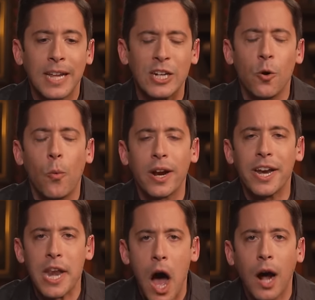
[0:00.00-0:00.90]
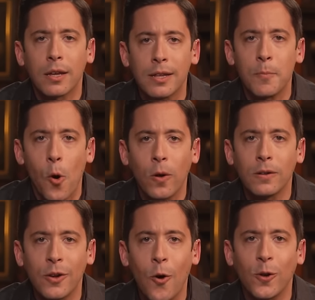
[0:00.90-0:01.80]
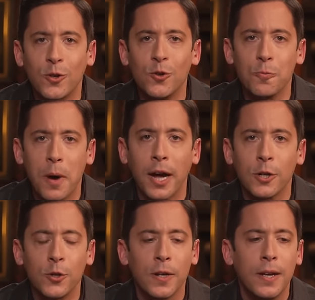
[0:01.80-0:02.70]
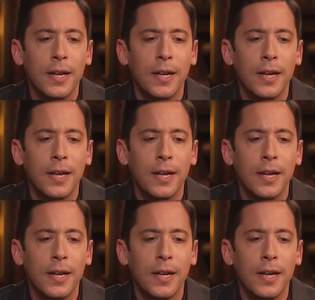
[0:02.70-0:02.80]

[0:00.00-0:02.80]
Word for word: I don't want to knock them all all too much.